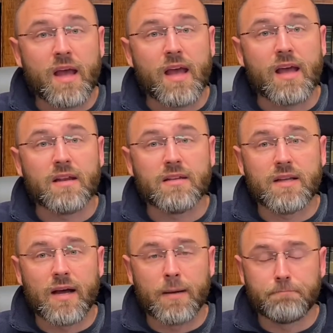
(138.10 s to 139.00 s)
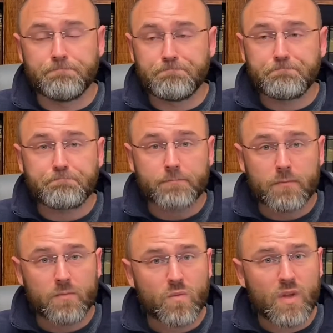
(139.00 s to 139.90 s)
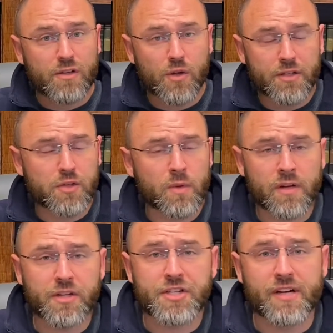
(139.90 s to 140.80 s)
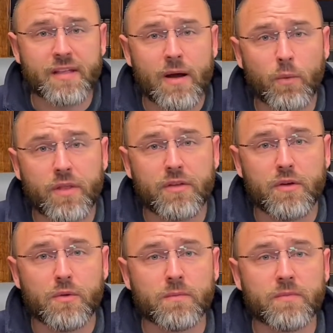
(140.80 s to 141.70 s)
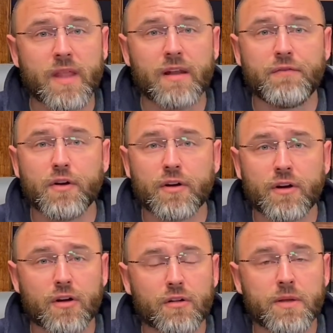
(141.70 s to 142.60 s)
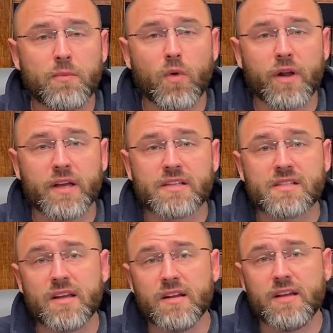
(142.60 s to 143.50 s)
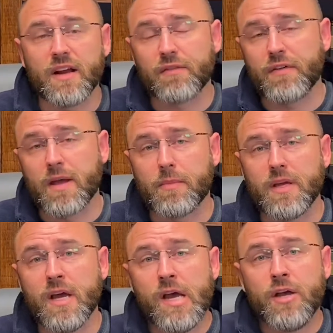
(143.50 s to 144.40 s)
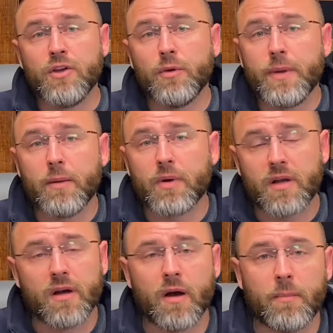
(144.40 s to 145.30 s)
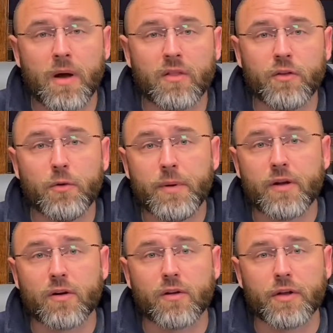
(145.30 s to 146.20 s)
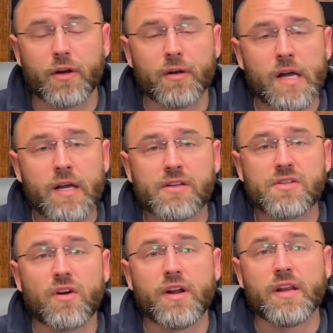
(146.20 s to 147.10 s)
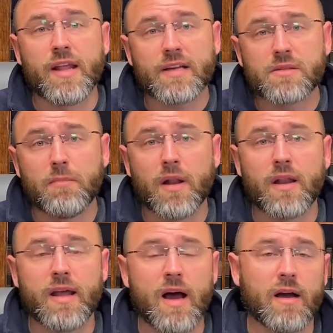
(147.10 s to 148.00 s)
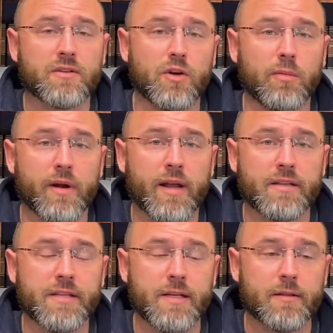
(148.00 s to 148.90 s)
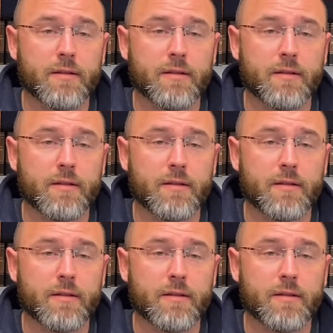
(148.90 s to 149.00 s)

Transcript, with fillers: And um, so I just wanted to share that with you, that if you're an early morning extended care family, you'll be able to come a little bit earlier starting next Monday, October 19th.